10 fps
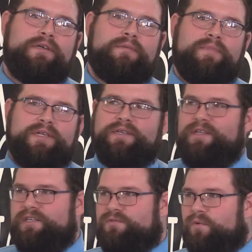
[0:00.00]
but to
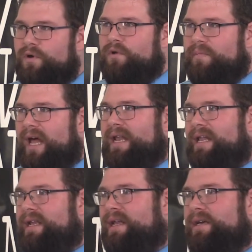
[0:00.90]
this world
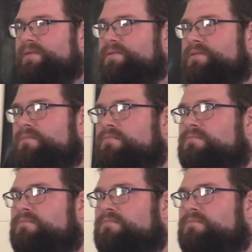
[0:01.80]
blindly does,